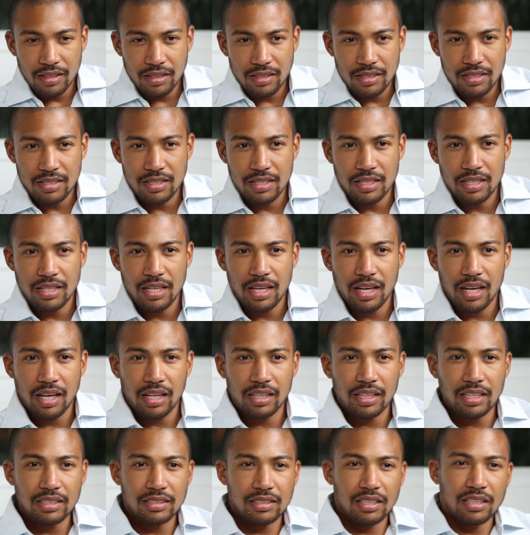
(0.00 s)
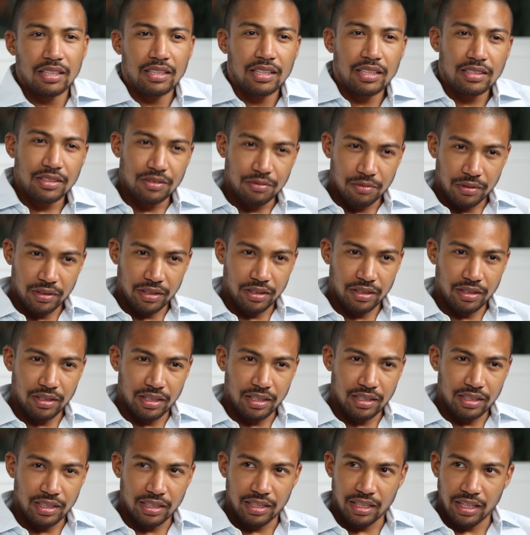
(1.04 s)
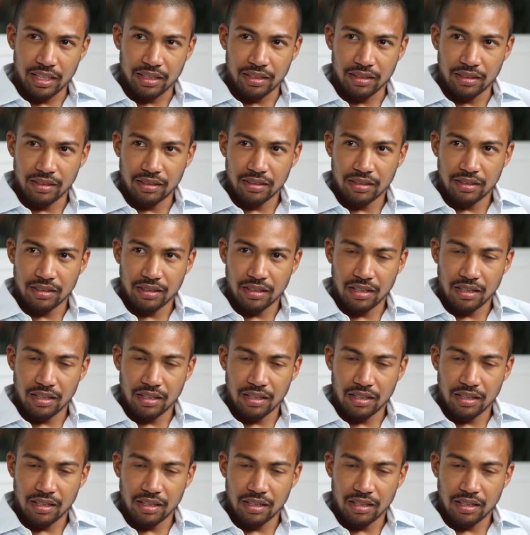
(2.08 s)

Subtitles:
Yeah, that's a really good indicator.